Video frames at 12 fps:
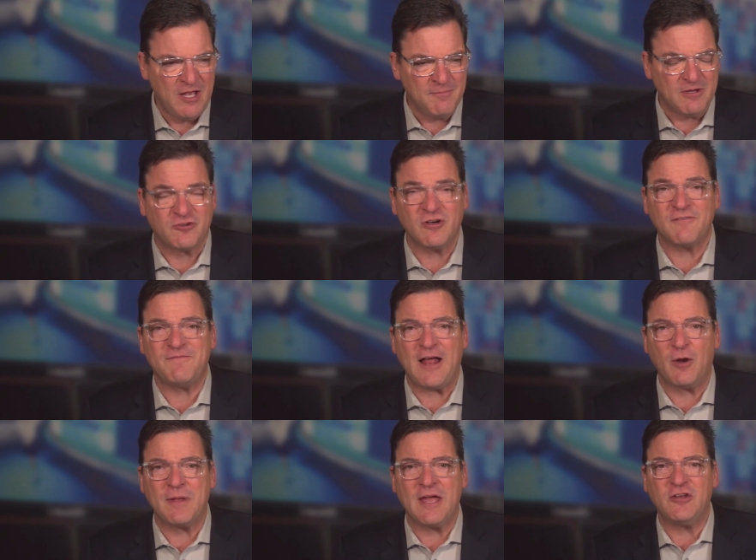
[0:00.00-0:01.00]
Be sure to follow
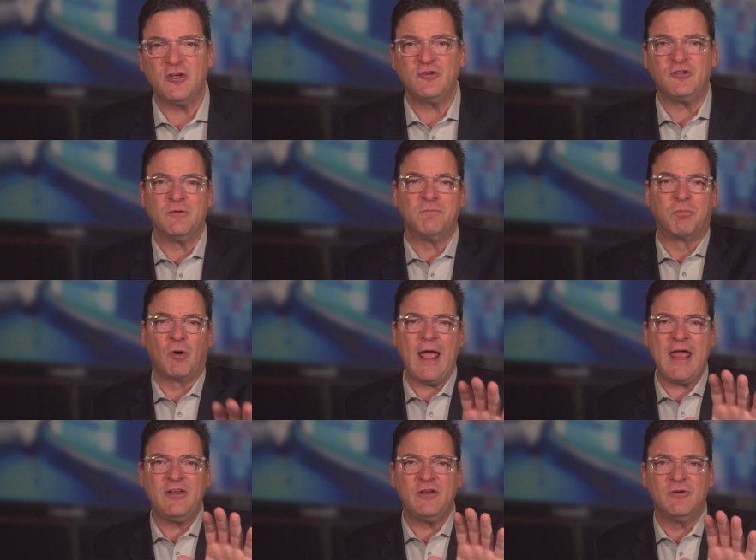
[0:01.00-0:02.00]
me on YouTube.
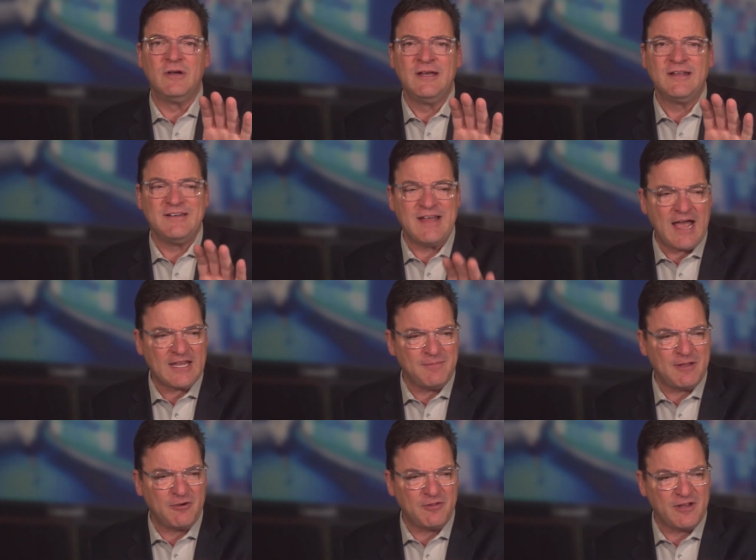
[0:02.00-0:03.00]
Brand new
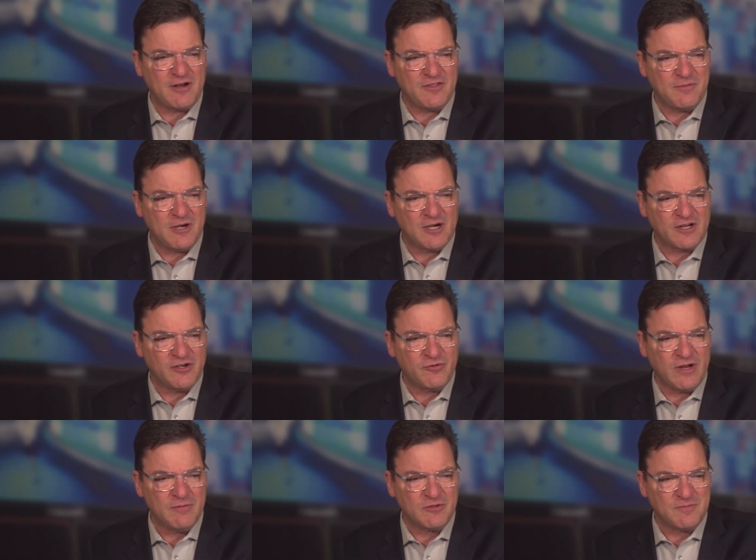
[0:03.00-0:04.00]
documentary there on the American
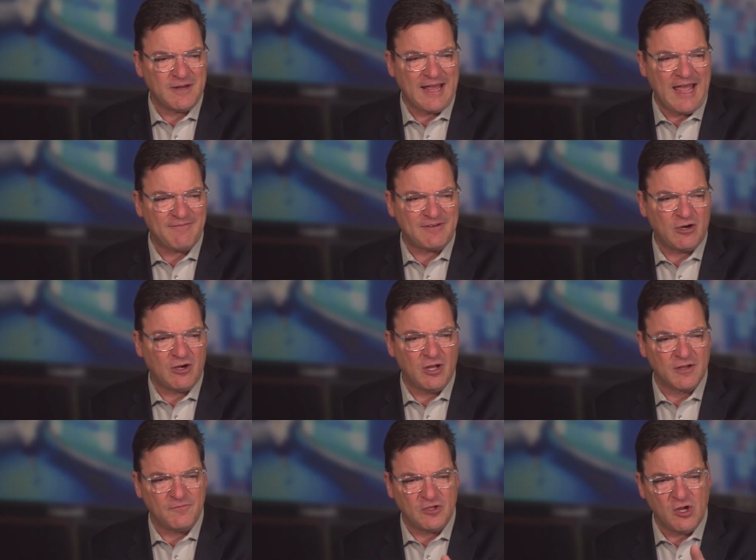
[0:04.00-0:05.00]
Dream. It's about a half an hour long.
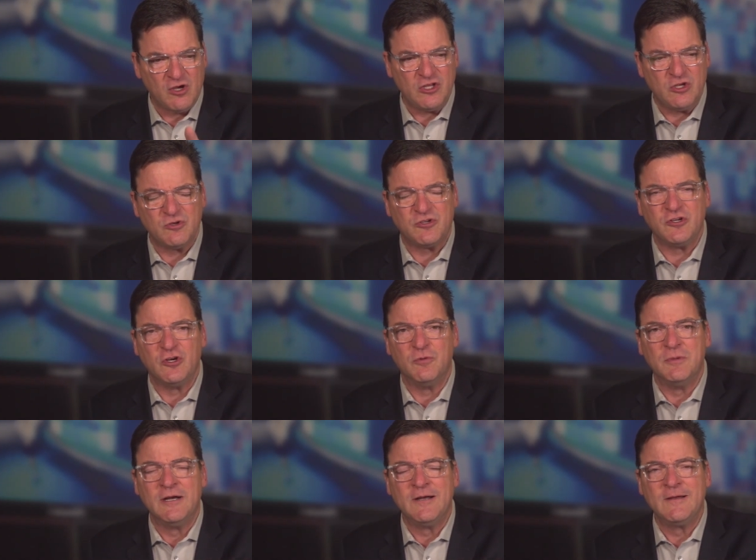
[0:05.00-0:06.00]
If you go to
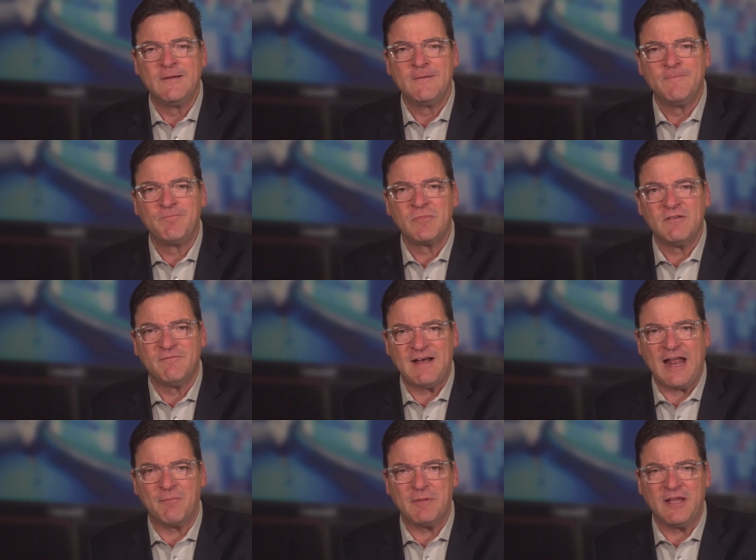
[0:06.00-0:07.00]
YouTube,
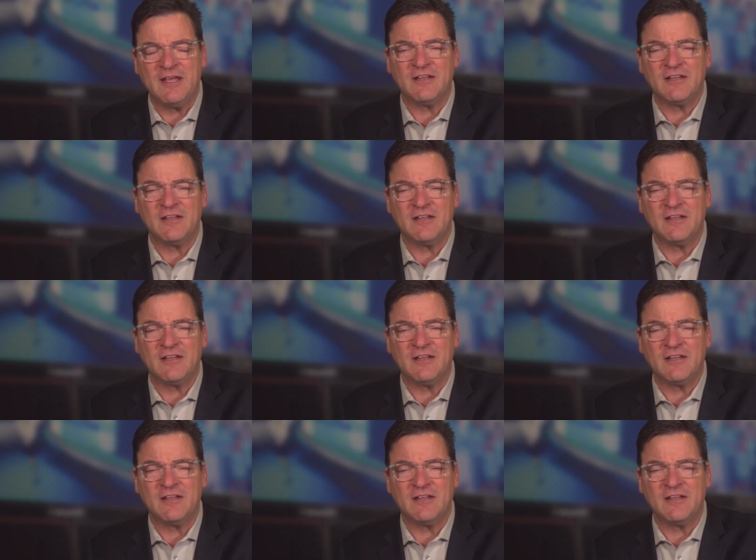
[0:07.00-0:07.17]
follow me.